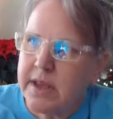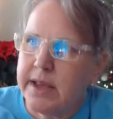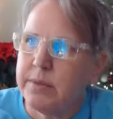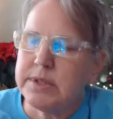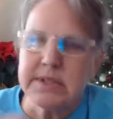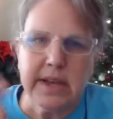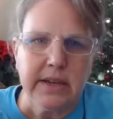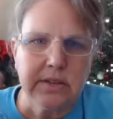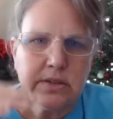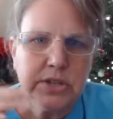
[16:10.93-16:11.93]
it was
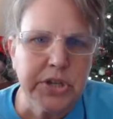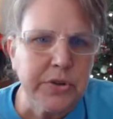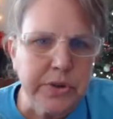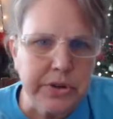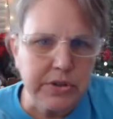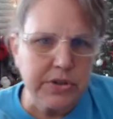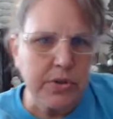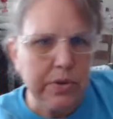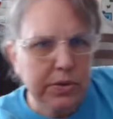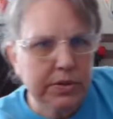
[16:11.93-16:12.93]
like 2 years
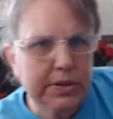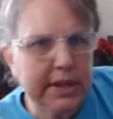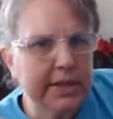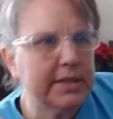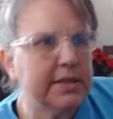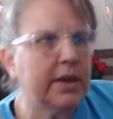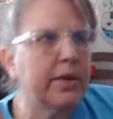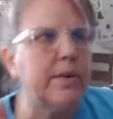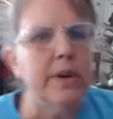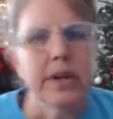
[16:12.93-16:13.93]
old. And
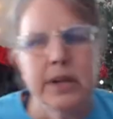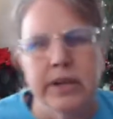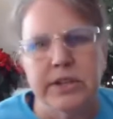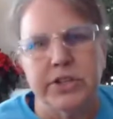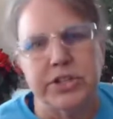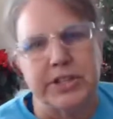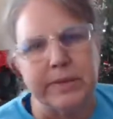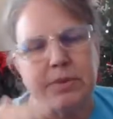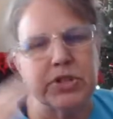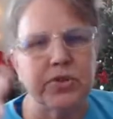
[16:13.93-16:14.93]
so she
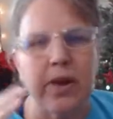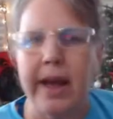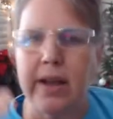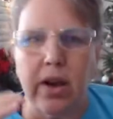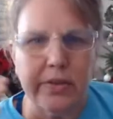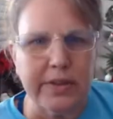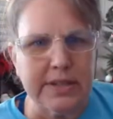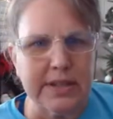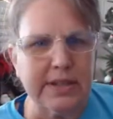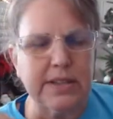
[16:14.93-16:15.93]
was trying all
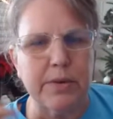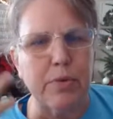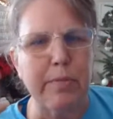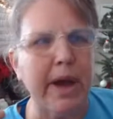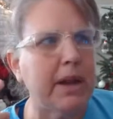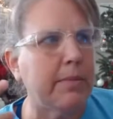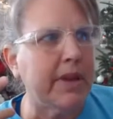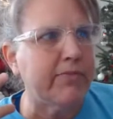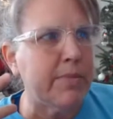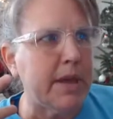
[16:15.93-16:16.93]
these, it reminded me
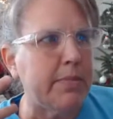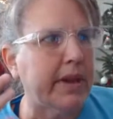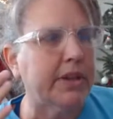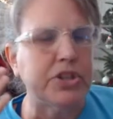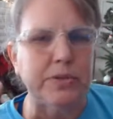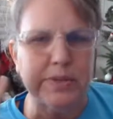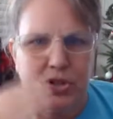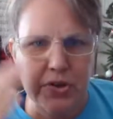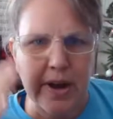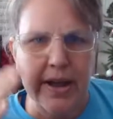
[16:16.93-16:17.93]
of me because she was
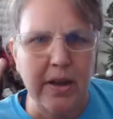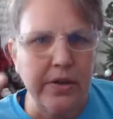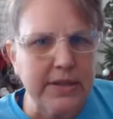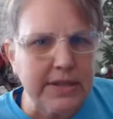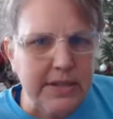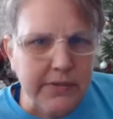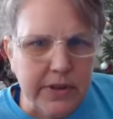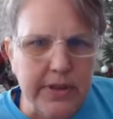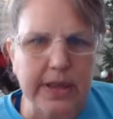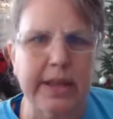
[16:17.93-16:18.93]
trying all these
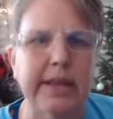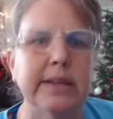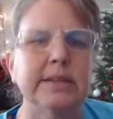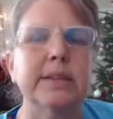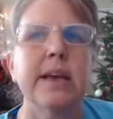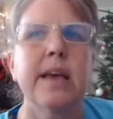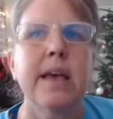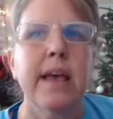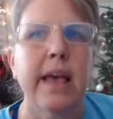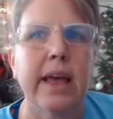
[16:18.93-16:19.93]
different things.
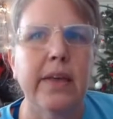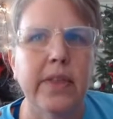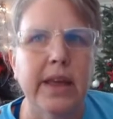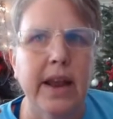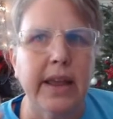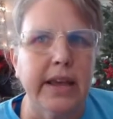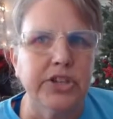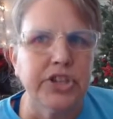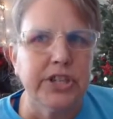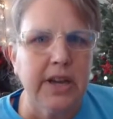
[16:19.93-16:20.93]
And then I
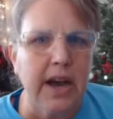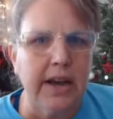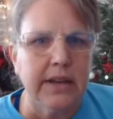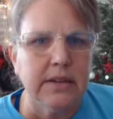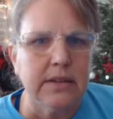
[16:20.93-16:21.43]
guess she got